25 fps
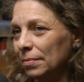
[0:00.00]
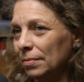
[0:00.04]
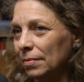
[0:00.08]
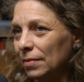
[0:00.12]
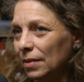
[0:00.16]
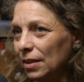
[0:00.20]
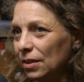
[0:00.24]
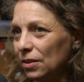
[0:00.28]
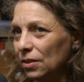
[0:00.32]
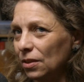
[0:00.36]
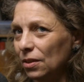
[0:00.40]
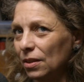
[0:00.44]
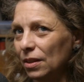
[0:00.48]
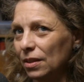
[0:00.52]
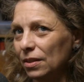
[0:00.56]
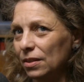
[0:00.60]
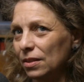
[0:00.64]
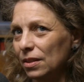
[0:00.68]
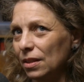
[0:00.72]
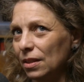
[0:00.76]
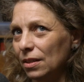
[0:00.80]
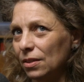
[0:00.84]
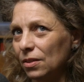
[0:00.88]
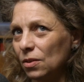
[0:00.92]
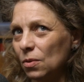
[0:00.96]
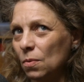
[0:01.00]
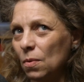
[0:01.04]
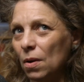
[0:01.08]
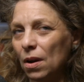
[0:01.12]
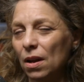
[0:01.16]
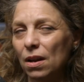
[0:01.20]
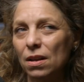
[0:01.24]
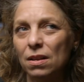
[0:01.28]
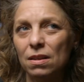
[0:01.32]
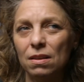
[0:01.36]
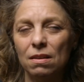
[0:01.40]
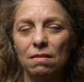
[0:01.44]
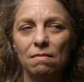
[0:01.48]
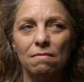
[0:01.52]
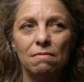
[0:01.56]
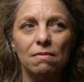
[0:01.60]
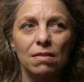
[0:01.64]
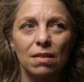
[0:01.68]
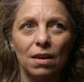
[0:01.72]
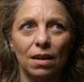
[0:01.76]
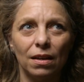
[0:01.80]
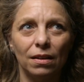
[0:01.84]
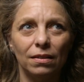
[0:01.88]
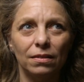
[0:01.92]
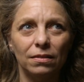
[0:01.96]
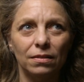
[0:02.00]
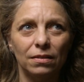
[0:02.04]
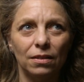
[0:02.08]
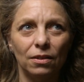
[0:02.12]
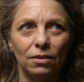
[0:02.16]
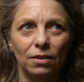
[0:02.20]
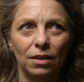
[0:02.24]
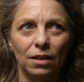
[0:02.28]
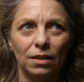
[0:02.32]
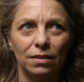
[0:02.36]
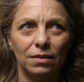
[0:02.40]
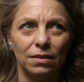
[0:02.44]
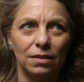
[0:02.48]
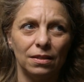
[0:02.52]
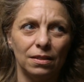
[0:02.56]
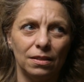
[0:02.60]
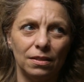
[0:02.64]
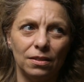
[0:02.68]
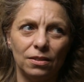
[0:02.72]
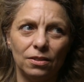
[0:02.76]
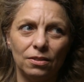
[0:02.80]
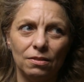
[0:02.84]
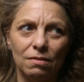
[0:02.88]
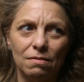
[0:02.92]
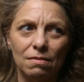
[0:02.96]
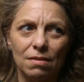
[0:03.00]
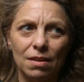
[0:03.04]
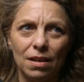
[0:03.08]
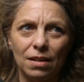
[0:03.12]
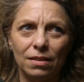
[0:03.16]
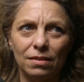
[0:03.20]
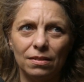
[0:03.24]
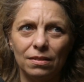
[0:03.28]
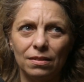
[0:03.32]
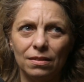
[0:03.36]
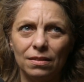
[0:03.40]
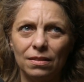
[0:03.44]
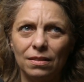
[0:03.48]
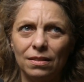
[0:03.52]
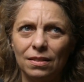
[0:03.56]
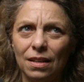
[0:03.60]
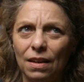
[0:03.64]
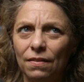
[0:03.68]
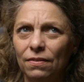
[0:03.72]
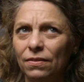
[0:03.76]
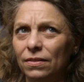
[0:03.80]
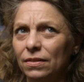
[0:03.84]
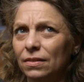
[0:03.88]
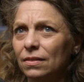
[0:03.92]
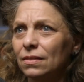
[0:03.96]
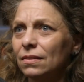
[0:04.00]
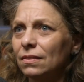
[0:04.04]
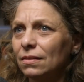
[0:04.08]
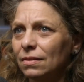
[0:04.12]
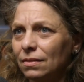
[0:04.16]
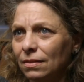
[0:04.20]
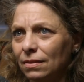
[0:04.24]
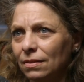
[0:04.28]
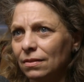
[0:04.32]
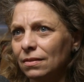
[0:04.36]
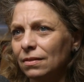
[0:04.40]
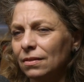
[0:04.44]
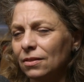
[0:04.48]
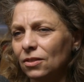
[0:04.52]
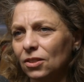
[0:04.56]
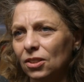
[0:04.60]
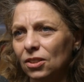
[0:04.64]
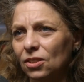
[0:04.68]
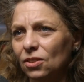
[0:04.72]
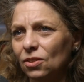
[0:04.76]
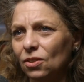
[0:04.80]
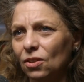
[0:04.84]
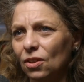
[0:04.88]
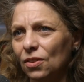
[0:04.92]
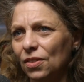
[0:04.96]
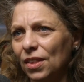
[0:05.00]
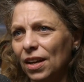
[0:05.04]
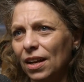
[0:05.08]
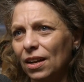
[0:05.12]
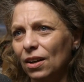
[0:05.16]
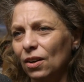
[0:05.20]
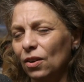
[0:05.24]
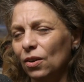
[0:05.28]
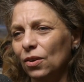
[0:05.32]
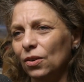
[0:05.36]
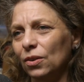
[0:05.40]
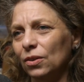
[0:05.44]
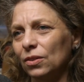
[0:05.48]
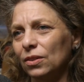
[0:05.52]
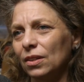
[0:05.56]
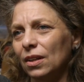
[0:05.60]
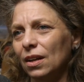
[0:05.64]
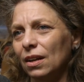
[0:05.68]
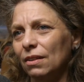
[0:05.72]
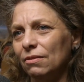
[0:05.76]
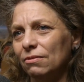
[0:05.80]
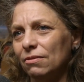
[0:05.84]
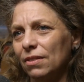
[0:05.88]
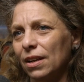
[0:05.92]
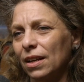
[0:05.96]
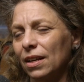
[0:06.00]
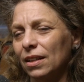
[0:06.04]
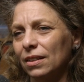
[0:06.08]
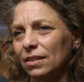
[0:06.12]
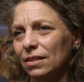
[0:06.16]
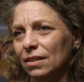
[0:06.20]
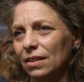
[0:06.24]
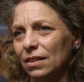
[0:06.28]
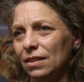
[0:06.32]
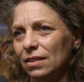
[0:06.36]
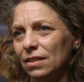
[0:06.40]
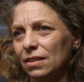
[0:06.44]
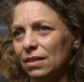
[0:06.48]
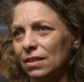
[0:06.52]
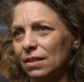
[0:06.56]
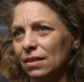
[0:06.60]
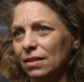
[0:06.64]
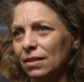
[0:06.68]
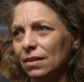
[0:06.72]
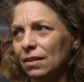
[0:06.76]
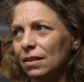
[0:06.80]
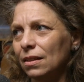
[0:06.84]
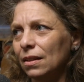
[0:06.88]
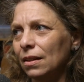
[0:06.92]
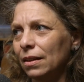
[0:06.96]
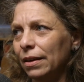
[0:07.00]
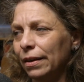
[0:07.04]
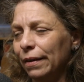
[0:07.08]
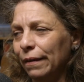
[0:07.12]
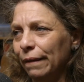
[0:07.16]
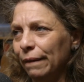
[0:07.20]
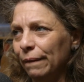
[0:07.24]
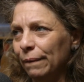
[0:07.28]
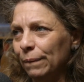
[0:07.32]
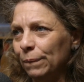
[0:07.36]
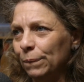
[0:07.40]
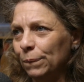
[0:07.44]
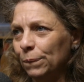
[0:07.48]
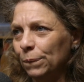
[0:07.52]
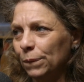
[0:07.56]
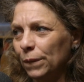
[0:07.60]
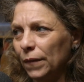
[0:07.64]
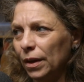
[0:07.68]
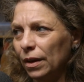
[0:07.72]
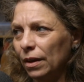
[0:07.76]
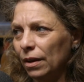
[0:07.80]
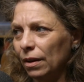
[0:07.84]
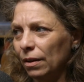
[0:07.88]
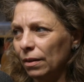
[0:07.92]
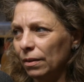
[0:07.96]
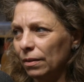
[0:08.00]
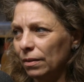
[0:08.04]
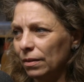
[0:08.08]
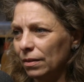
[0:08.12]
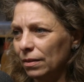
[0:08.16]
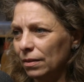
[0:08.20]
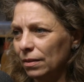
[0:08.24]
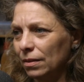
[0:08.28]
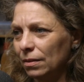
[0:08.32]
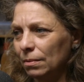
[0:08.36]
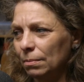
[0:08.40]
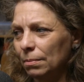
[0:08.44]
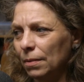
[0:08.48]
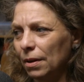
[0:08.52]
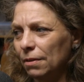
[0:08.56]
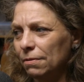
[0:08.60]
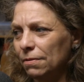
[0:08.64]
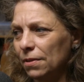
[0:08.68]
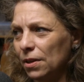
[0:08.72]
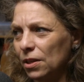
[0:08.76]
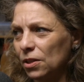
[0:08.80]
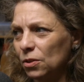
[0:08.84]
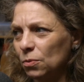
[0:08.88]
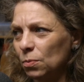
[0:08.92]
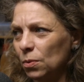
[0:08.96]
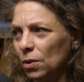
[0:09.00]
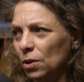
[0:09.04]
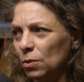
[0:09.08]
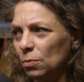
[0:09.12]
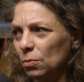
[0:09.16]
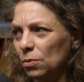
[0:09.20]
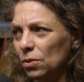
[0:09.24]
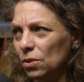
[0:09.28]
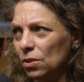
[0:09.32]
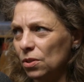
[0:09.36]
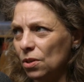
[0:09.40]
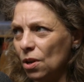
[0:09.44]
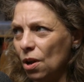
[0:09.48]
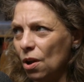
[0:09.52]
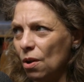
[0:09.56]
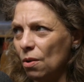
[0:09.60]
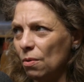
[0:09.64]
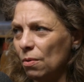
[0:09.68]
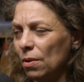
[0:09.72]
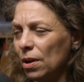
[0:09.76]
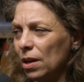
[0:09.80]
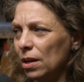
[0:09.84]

It's quite a new thing. It's only since 2007. So it's not that long that I've recognised that, my first word was no.